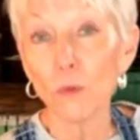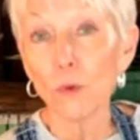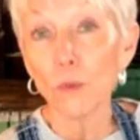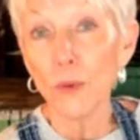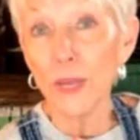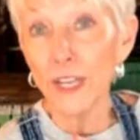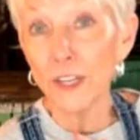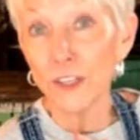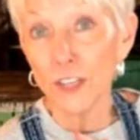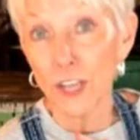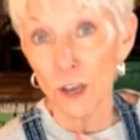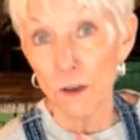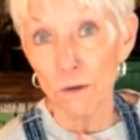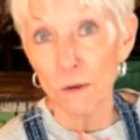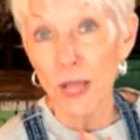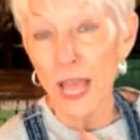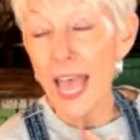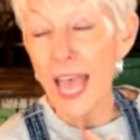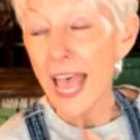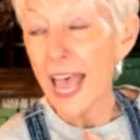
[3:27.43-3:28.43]
window
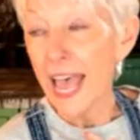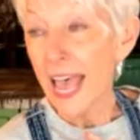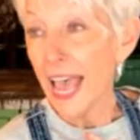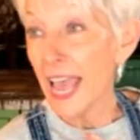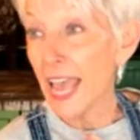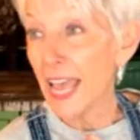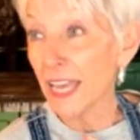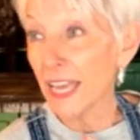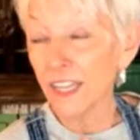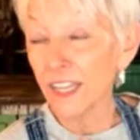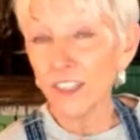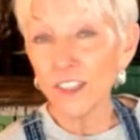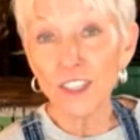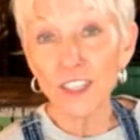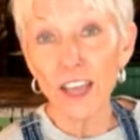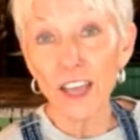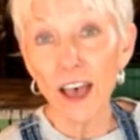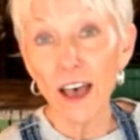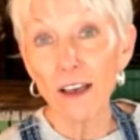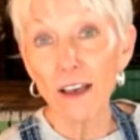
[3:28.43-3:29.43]
and
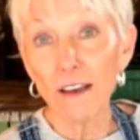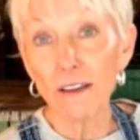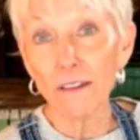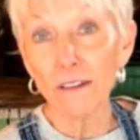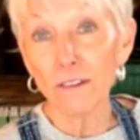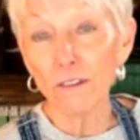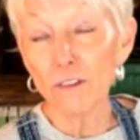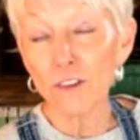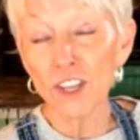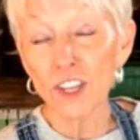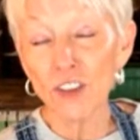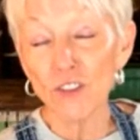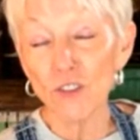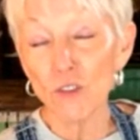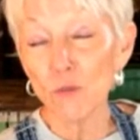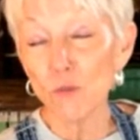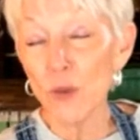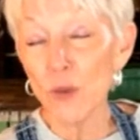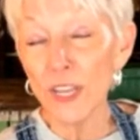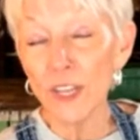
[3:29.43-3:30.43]
her
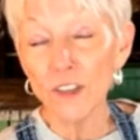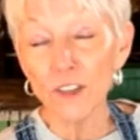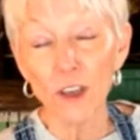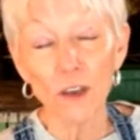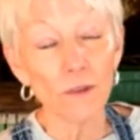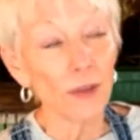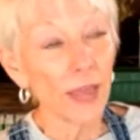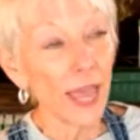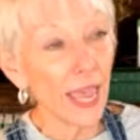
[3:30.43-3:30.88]
kitchen window.